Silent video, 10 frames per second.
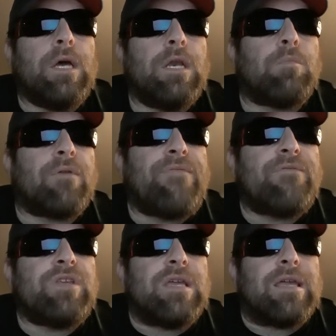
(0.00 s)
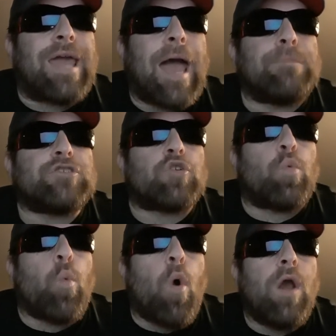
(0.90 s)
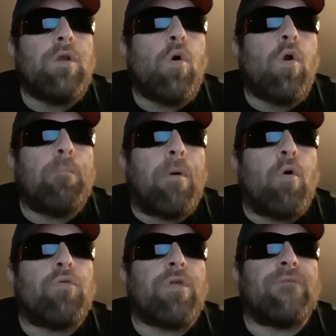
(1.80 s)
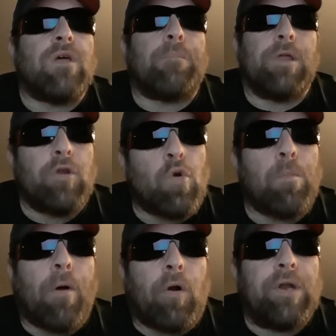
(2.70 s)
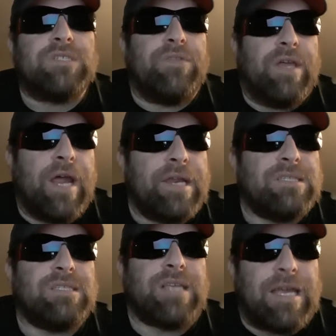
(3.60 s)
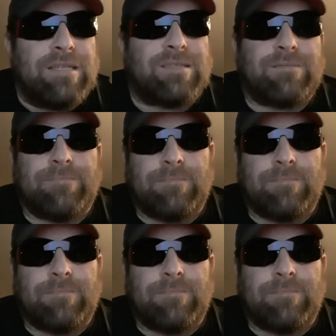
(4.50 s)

Number 15, capture one or both of the political parties in the United States.